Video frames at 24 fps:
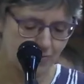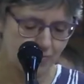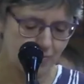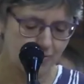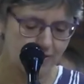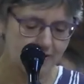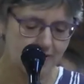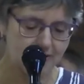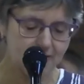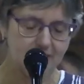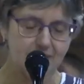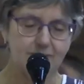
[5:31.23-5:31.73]

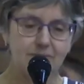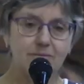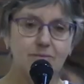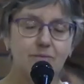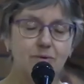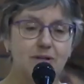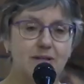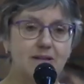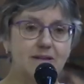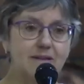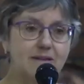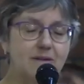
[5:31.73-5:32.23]

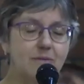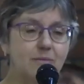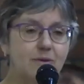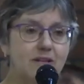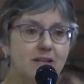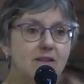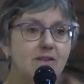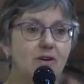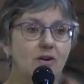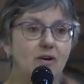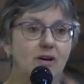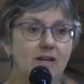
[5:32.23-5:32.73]
we
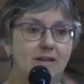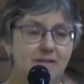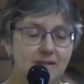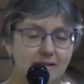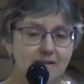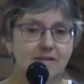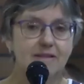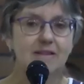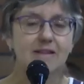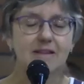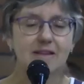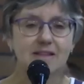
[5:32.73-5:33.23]
thought
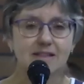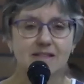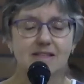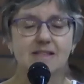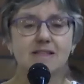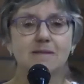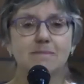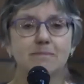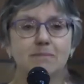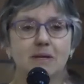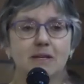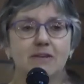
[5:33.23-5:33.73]

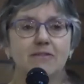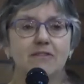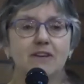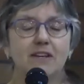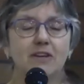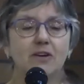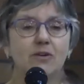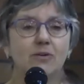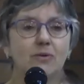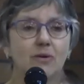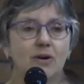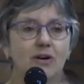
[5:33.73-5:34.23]
this
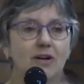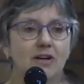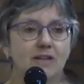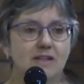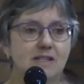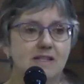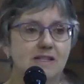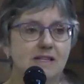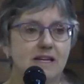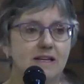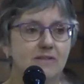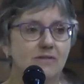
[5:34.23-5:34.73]
BVOR
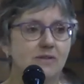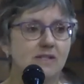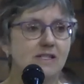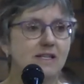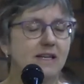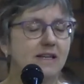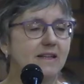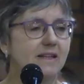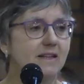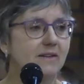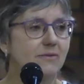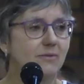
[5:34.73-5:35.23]
sounds
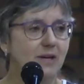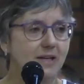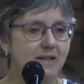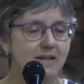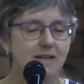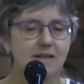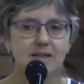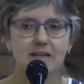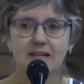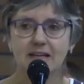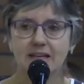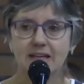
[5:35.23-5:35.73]
like the right
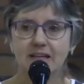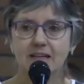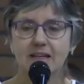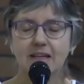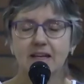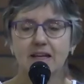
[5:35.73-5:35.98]
thing.